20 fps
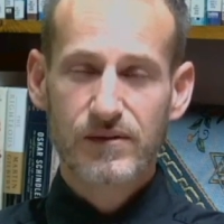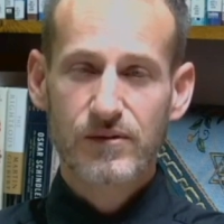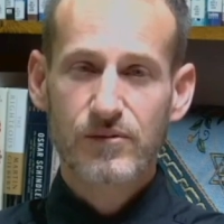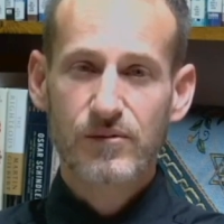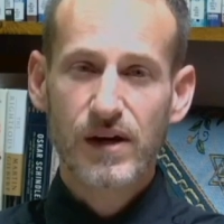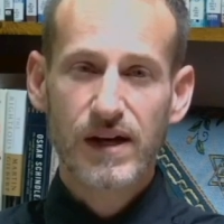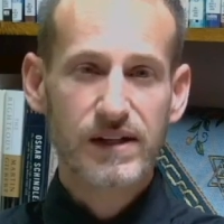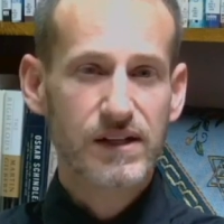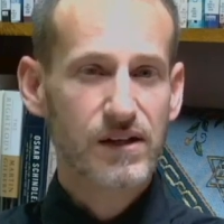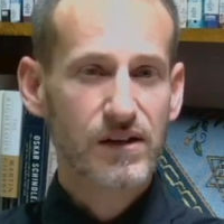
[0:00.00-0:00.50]

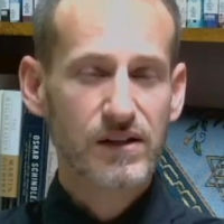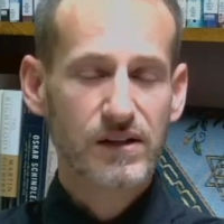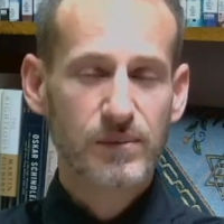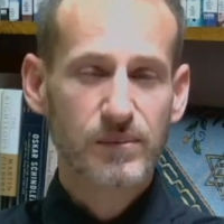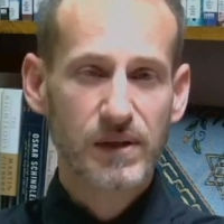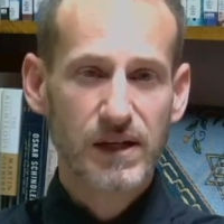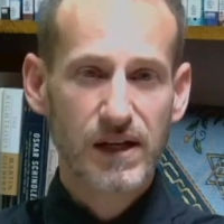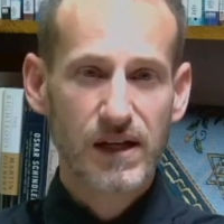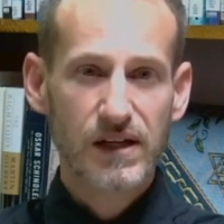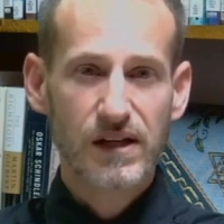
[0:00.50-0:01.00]
right here at the
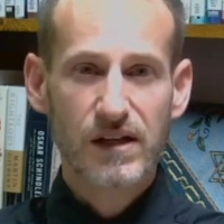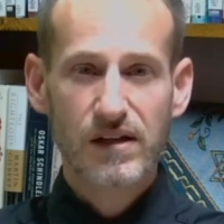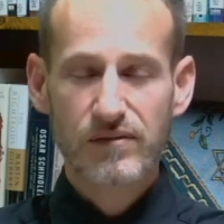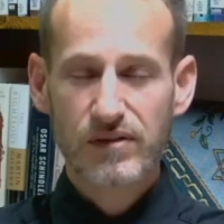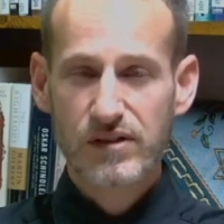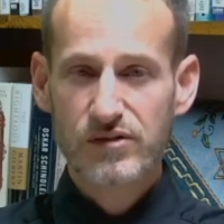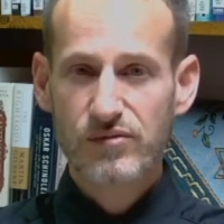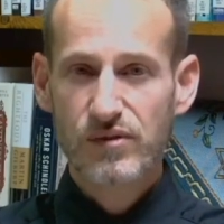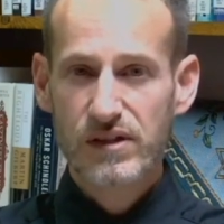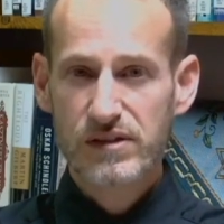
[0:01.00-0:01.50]
beginning of
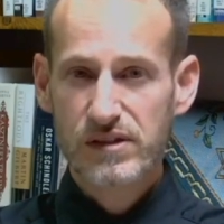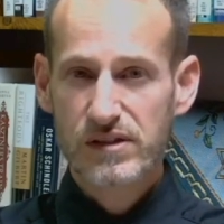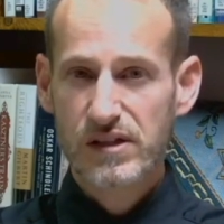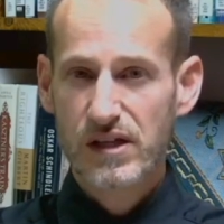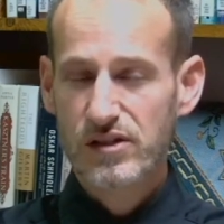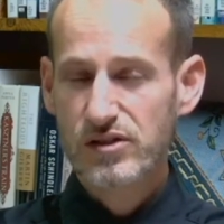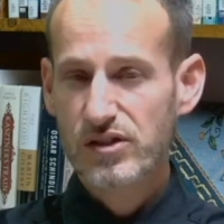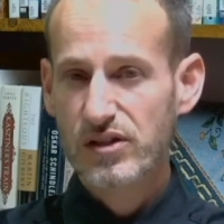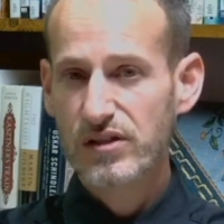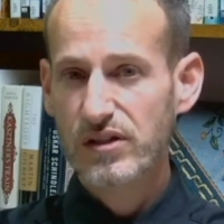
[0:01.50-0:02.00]
his
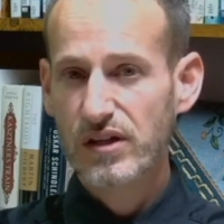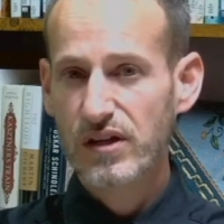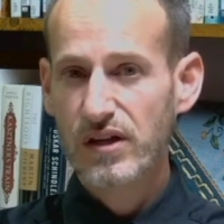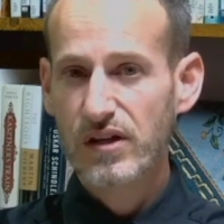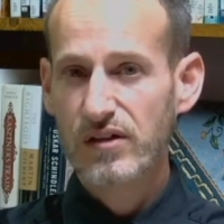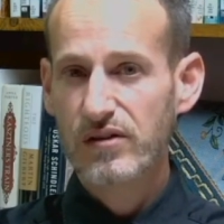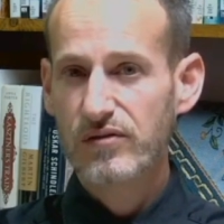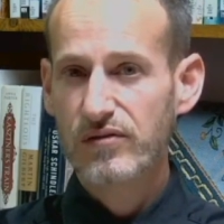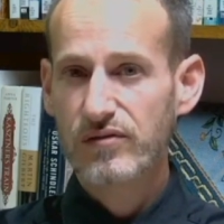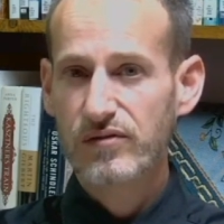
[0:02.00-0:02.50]
recitation
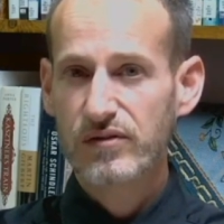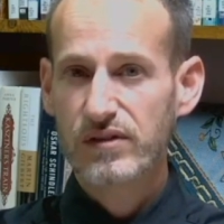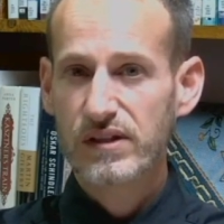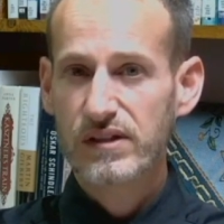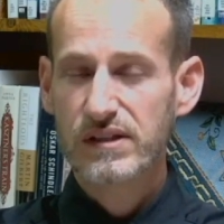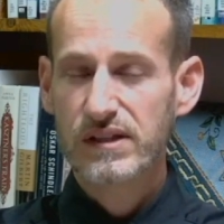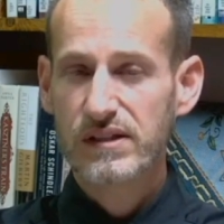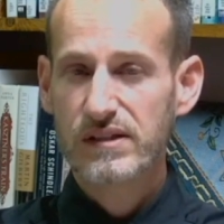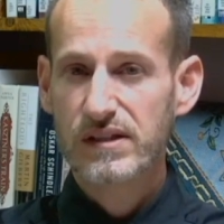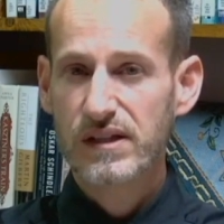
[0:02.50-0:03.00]
of the
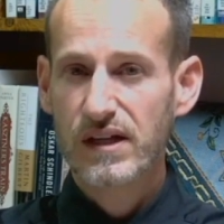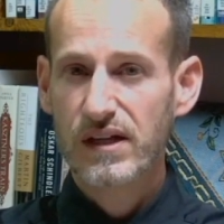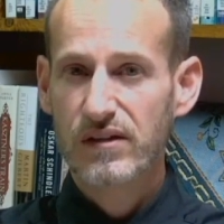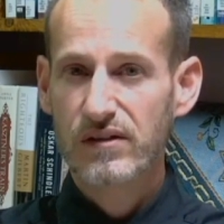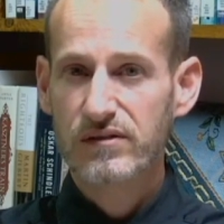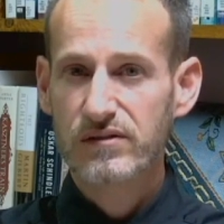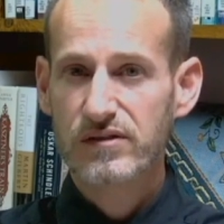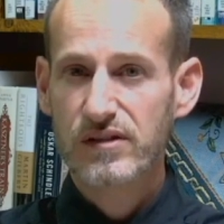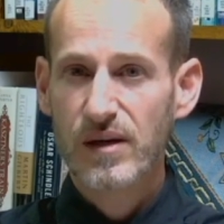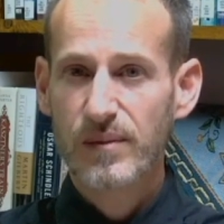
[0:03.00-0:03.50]

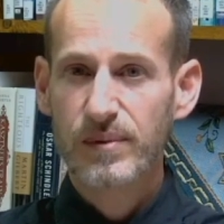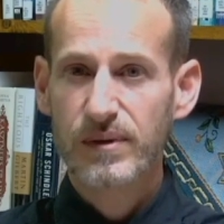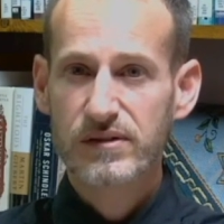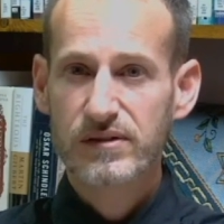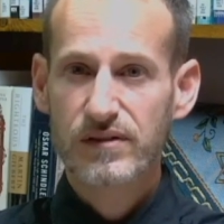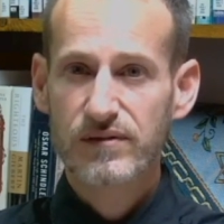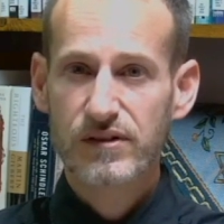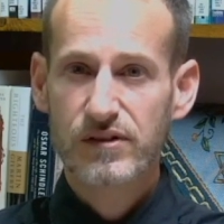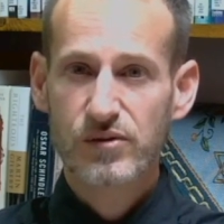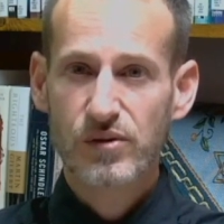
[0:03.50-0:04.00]
detailed
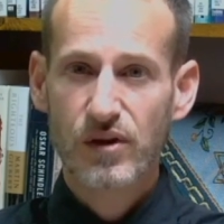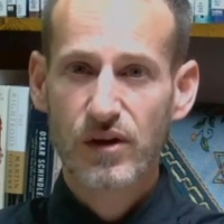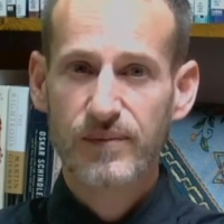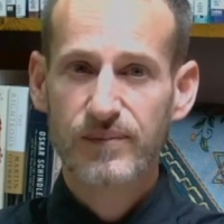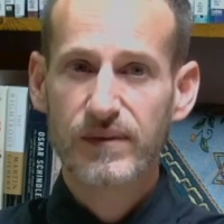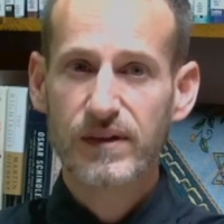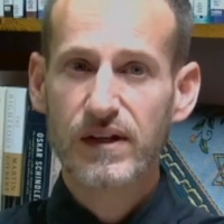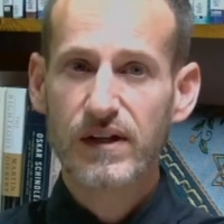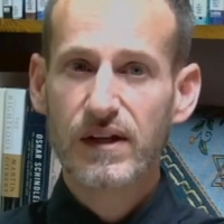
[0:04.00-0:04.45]
topics of the Torah.